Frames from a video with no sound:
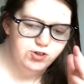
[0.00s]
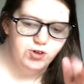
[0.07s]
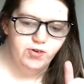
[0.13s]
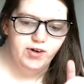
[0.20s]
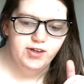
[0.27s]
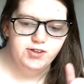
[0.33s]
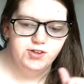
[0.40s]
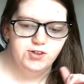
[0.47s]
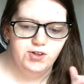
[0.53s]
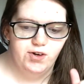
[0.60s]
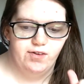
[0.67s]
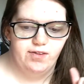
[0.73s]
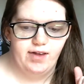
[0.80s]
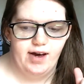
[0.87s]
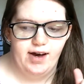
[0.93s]
do it
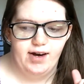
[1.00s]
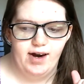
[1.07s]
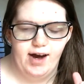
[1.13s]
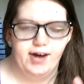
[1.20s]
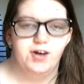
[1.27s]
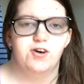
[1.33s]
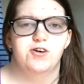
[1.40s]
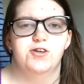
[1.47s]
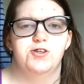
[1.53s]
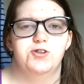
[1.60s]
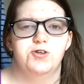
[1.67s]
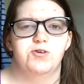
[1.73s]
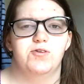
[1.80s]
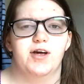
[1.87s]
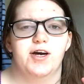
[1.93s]
so that I could
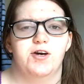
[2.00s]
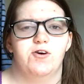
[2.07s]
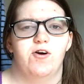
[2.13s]
do an